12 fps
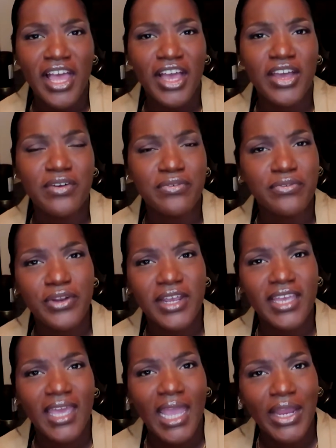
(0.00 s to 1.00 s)

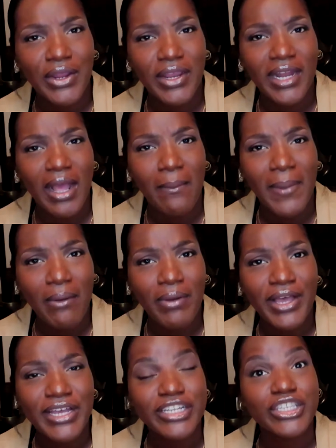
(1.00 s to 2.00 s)
confront Karen about
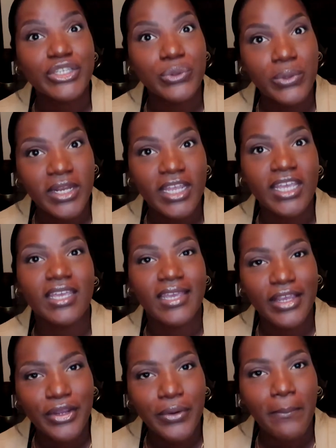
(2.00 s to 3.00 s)
her
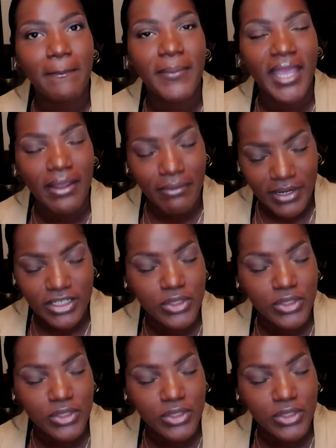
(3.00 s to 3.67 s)
20-year marriage,